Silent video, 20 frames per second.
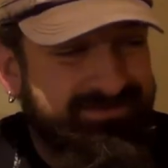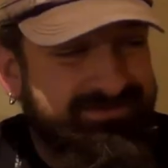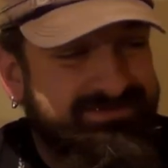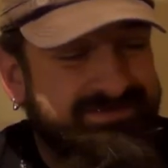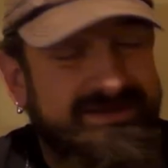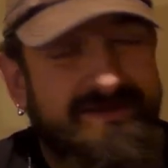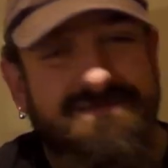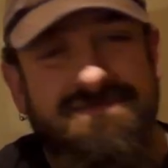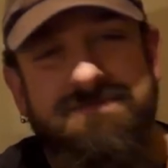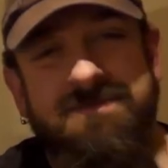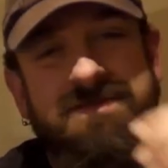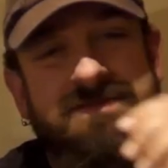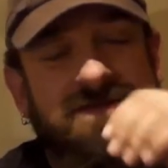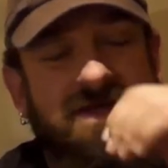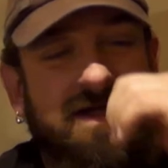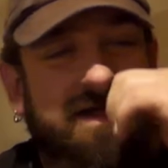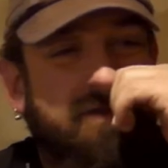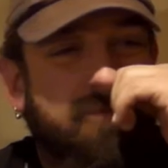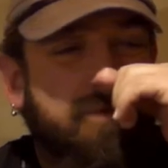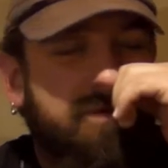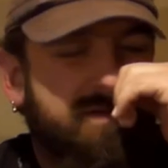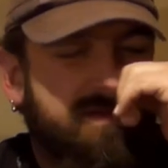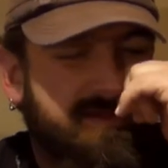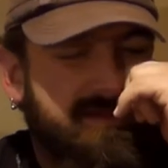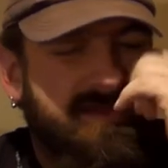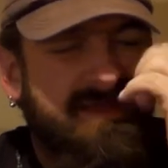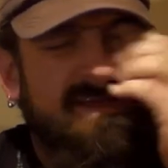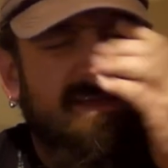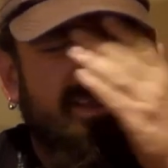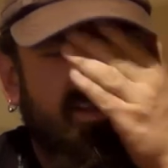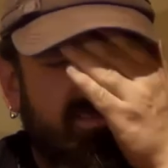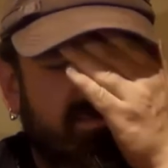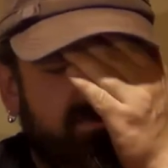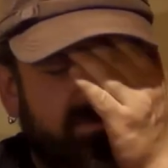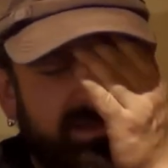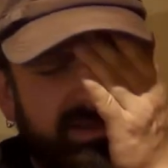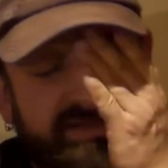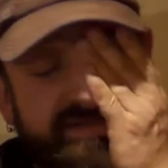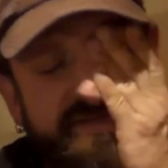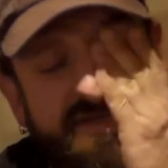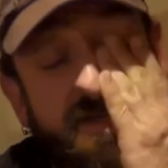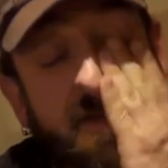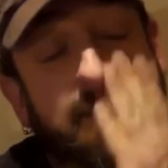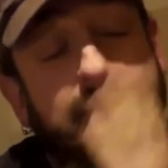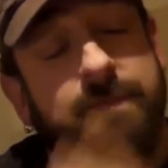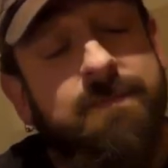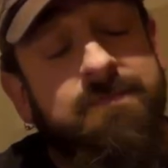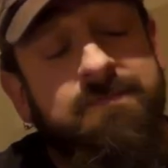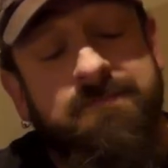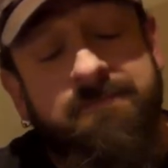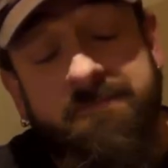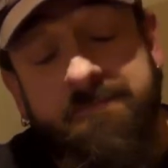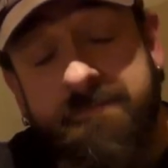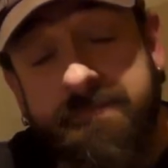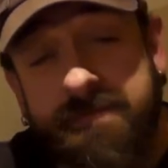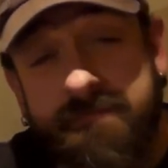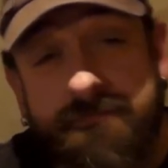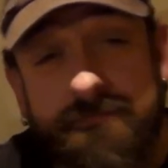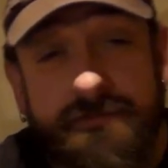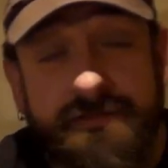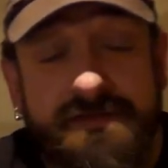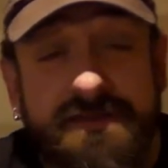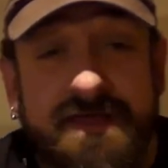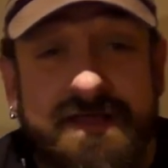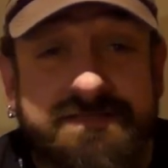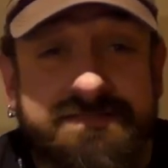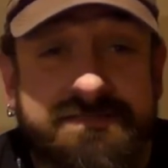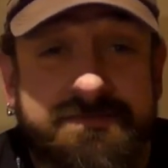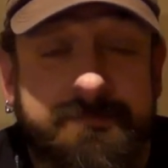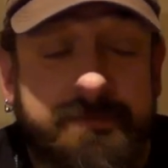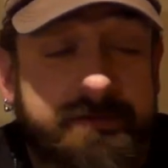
Cheers. I'm a little tired of work today. I'm itchy and full of dust.